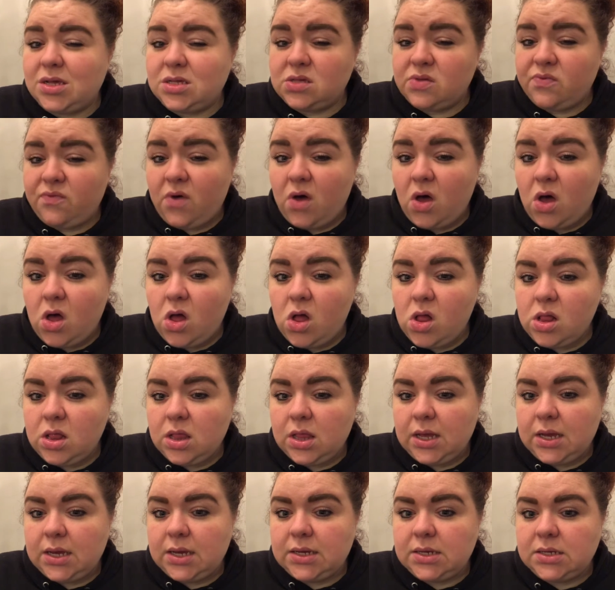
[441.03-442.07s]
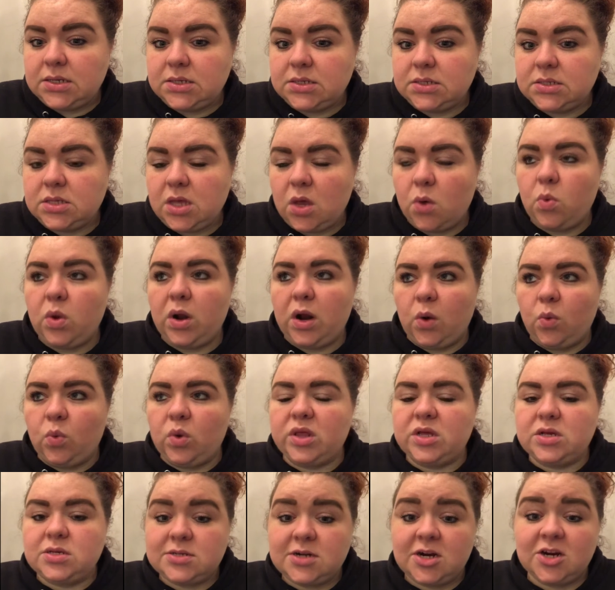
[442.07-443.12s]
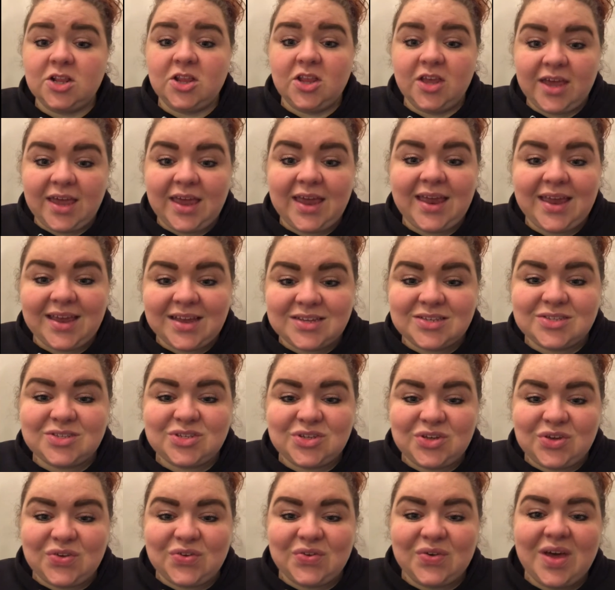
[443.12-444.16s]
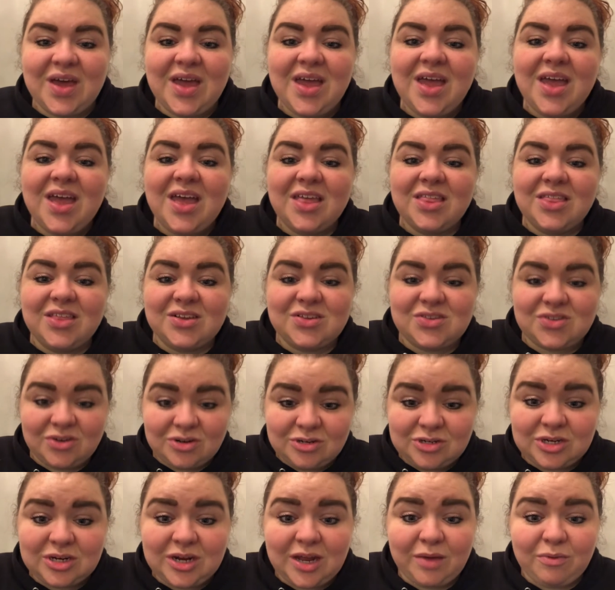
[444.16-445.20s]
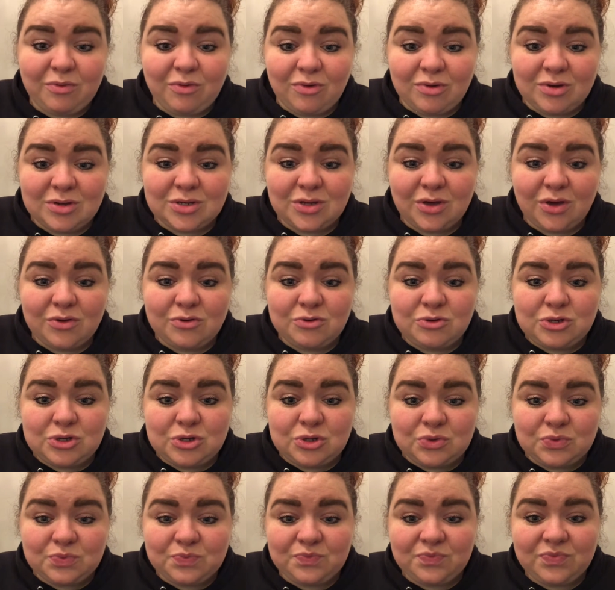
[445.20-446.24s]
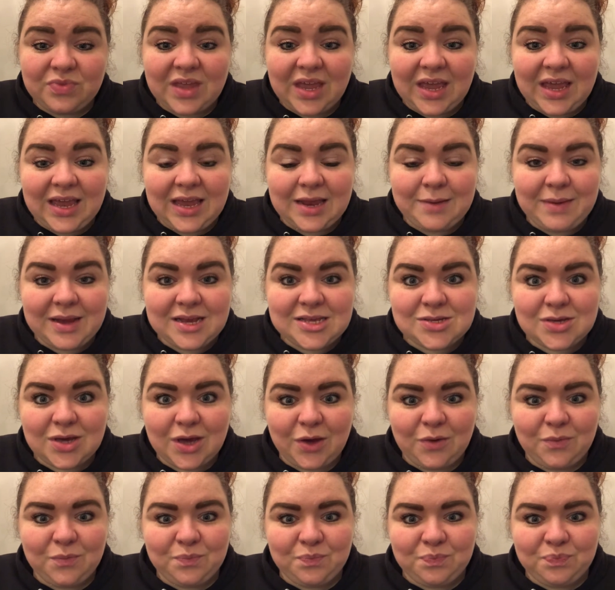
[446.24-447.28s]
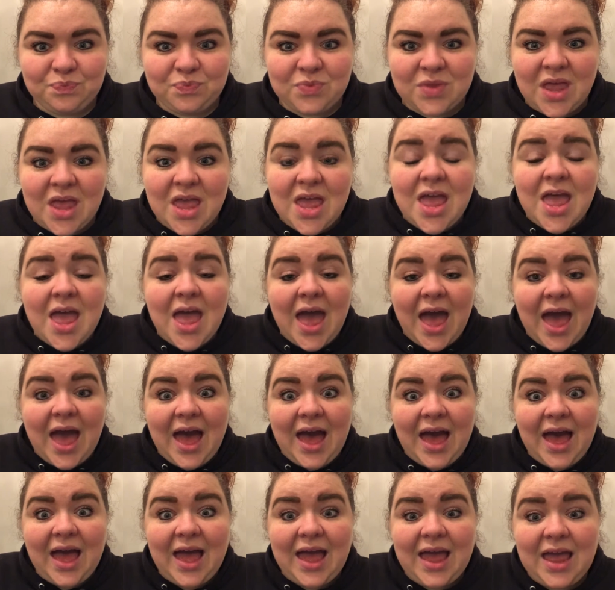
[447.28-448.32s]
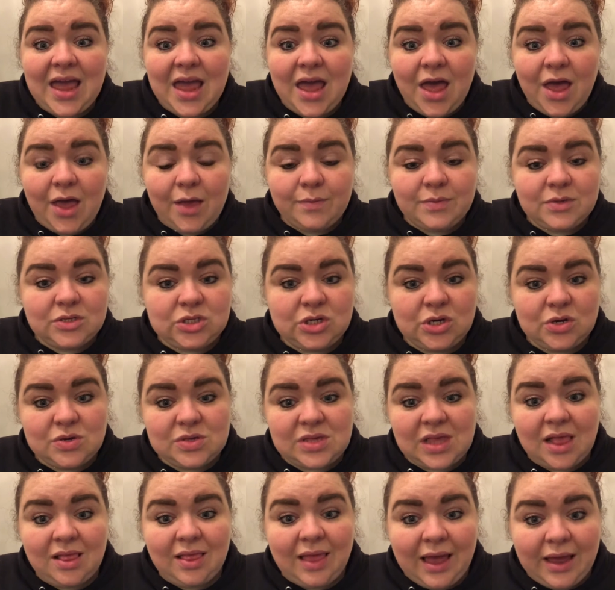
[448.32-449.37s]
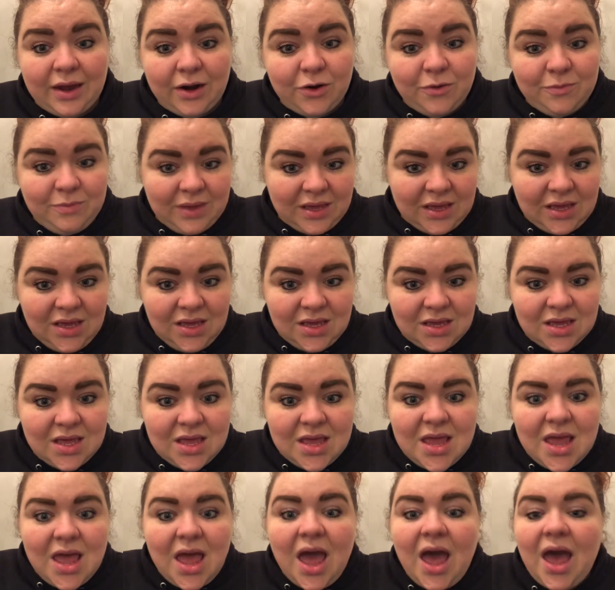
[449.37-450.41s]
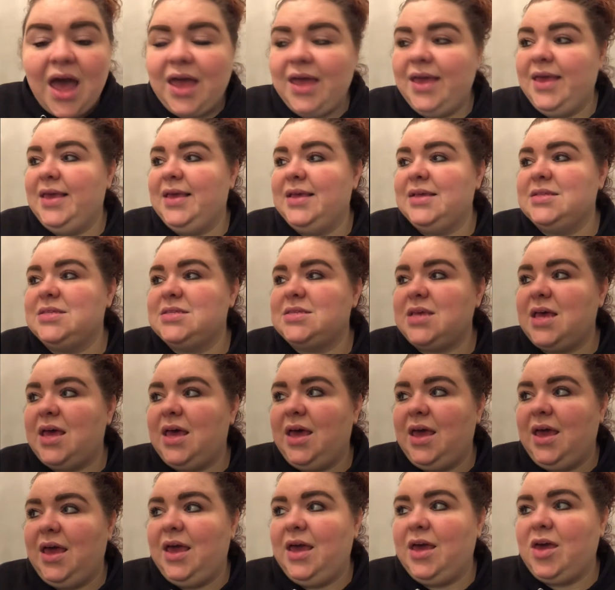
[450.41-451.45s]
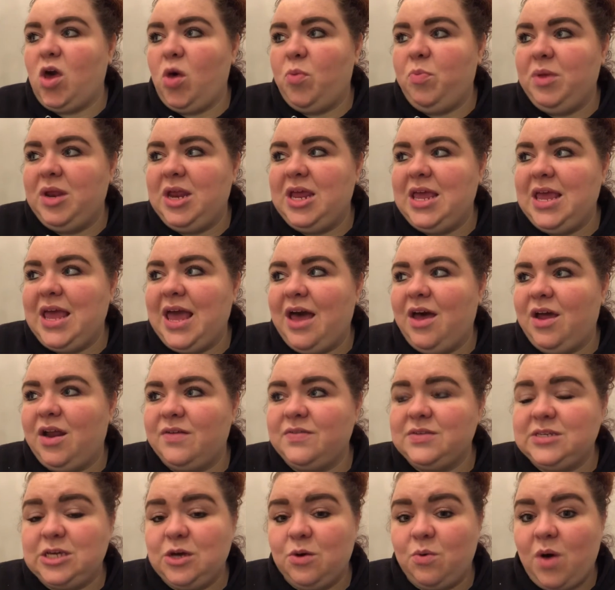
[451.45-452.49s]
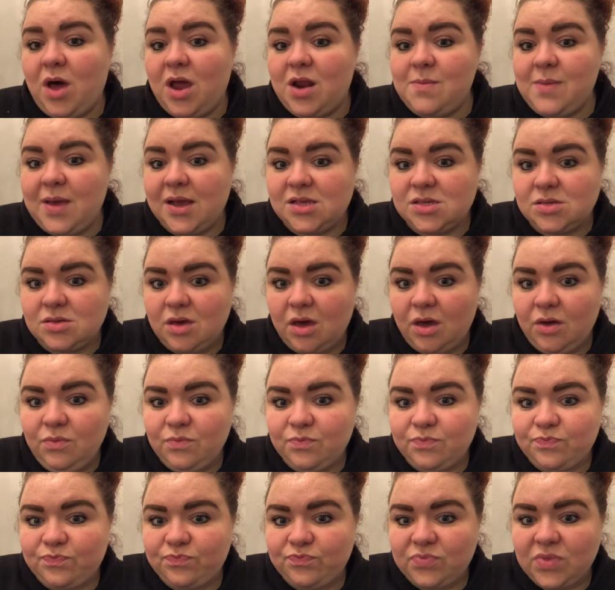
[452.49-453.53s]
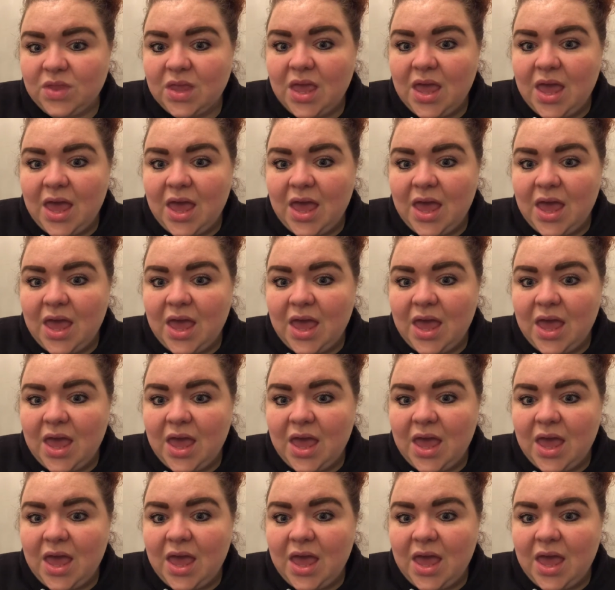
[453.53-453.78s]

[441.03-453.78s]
past fall is like when I really started looking into the surgeon I'm going to go to in Mexico. I chose Alighter Me. It's a company out of Tijuana, Mexico.